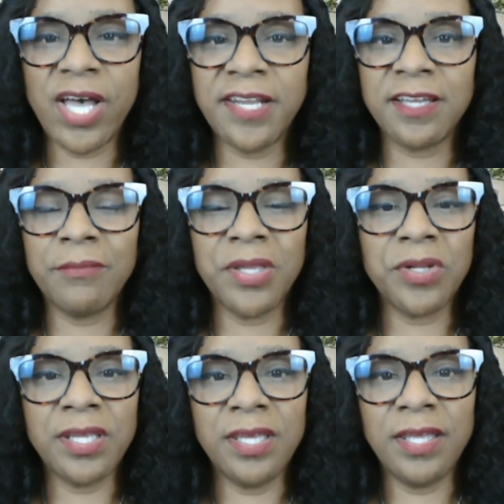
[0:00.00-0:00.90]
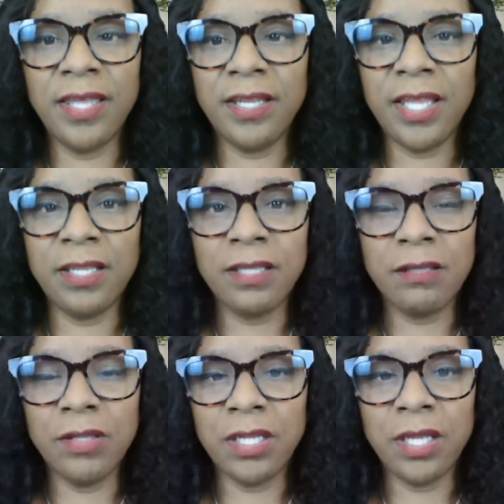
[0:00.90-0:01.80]
find a community
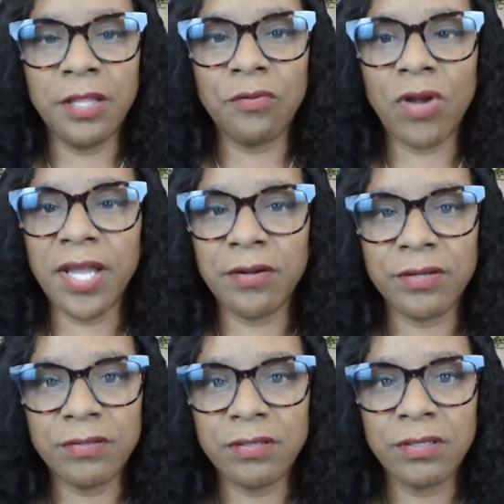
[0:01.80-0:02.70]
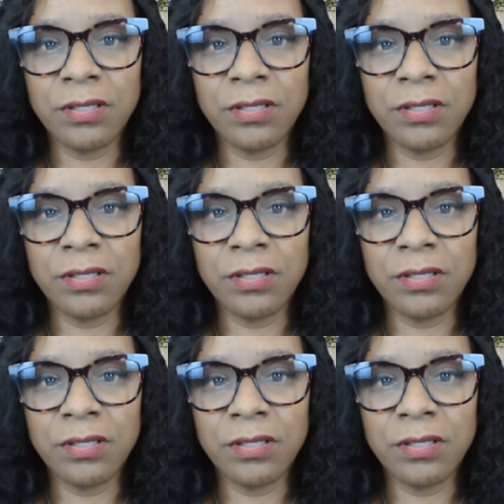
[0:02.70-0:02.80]
in other writers.